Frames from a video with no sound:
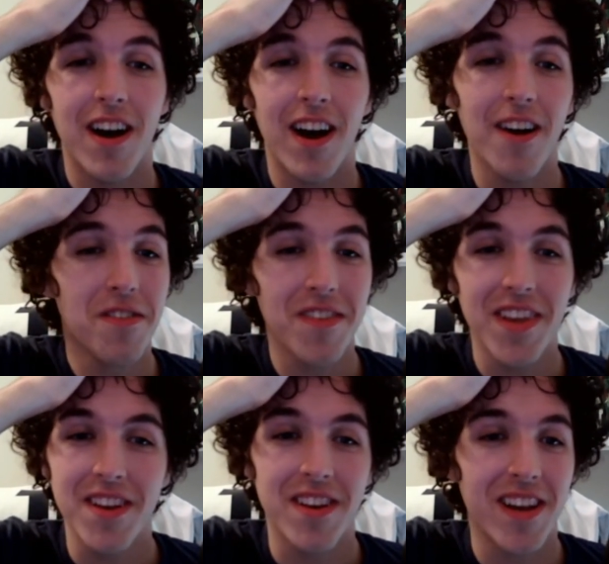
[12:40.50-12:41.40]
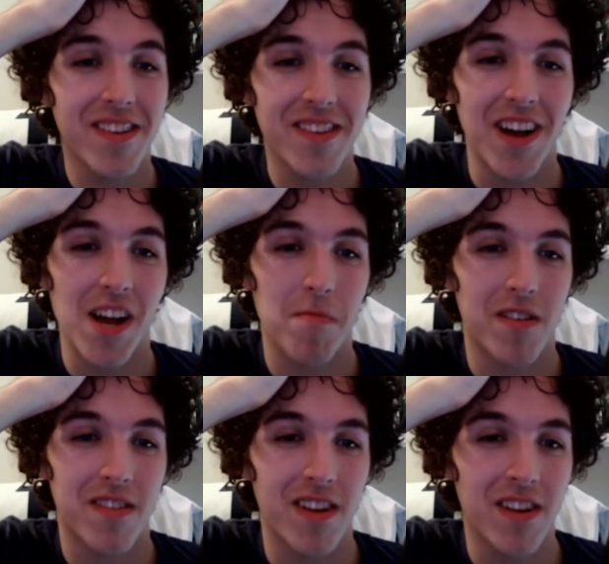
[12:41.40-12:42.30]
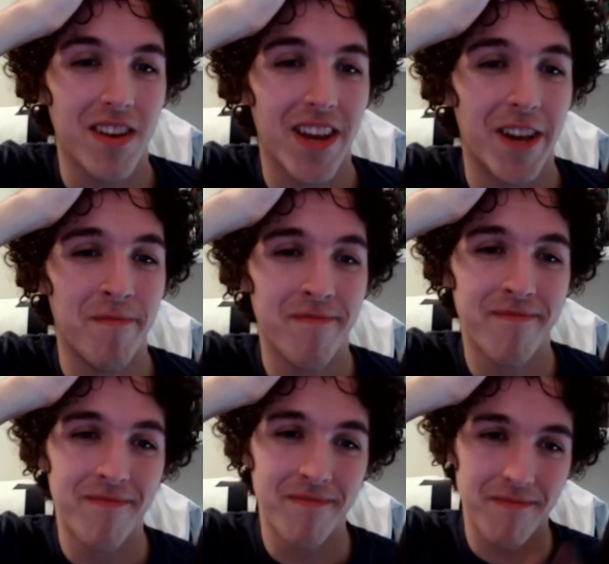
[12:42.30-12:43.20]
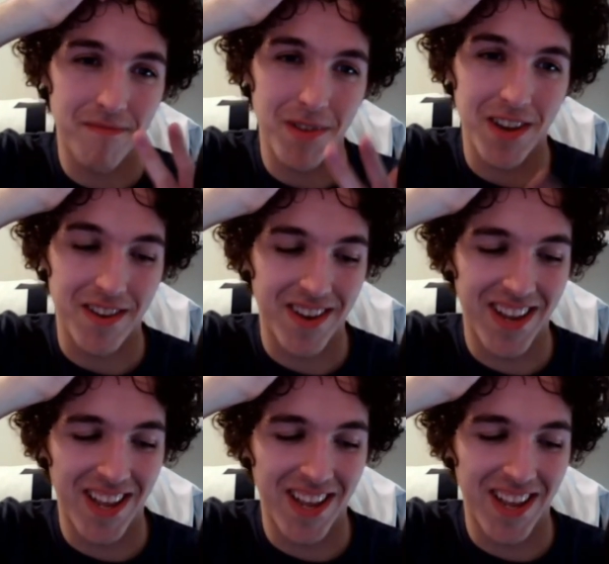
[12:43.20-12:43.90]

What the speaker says: I'll see you next time on Sunday. Peace.